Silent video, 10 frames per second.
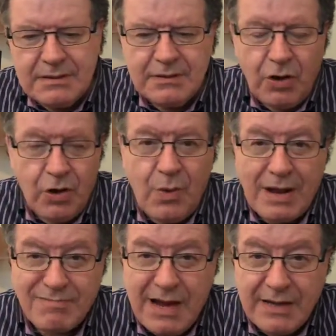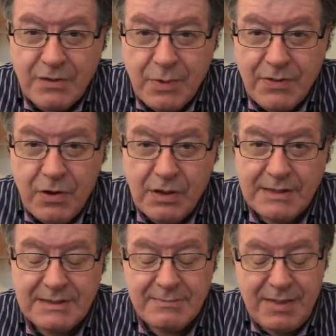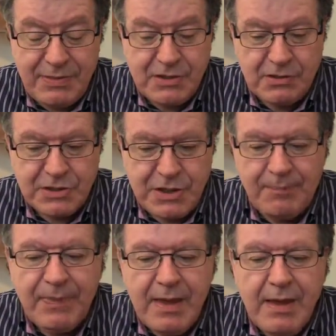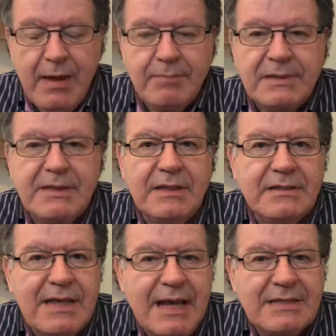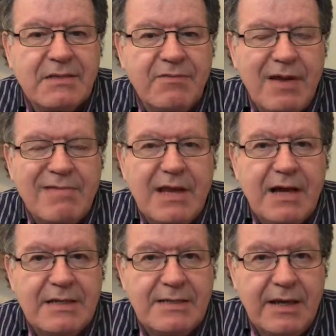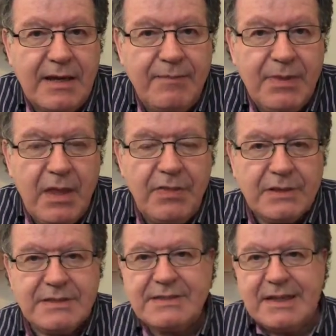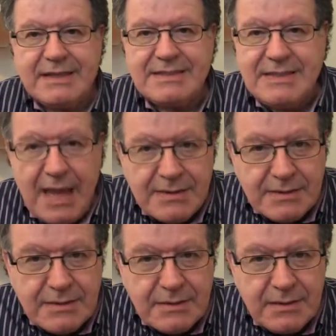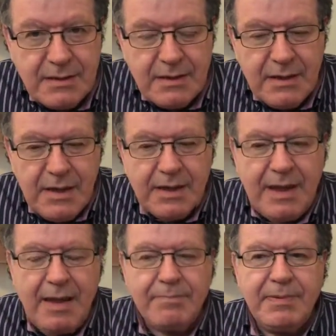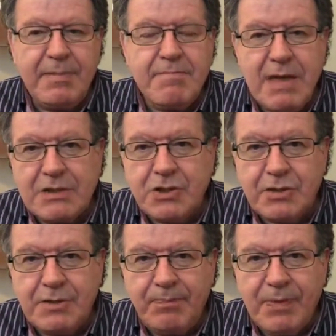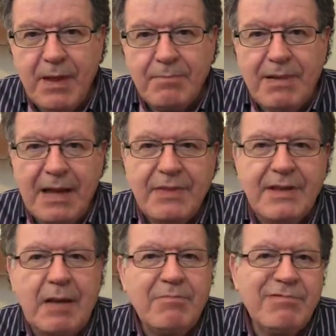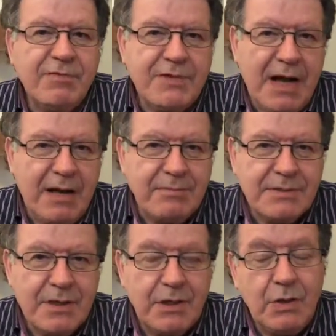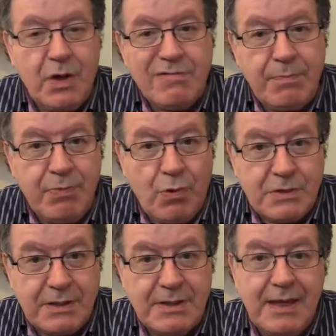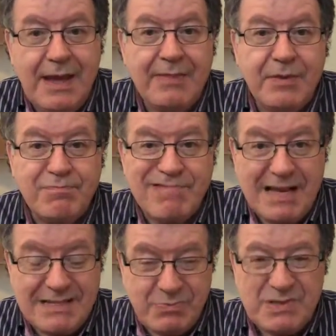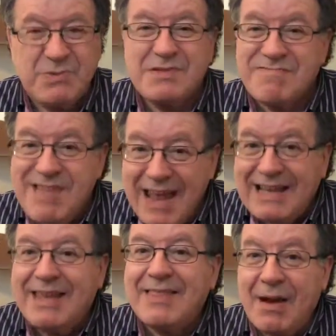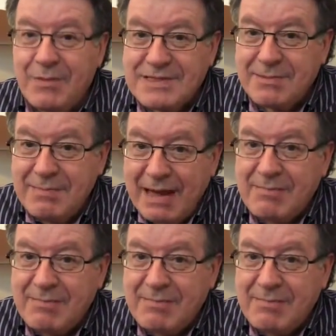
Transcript: not quite right with Collins' methodology, but he attacks the very idea that success can be measured by the number of times you are reported in the press, which was really, that was the main